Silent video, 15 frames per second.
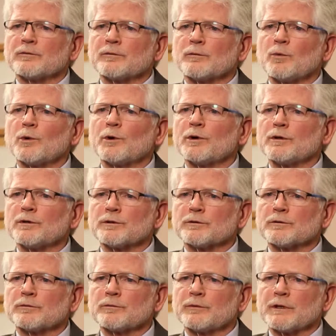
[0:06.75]

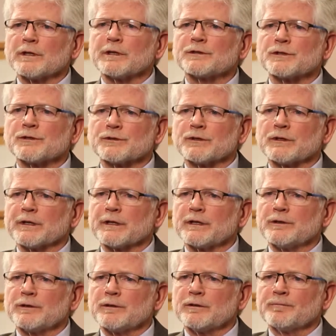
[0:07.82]
world religious
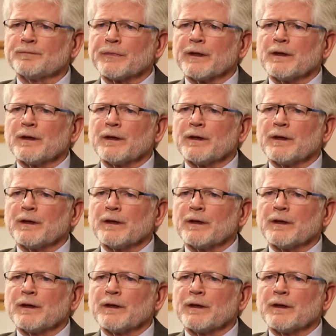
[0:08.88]
leader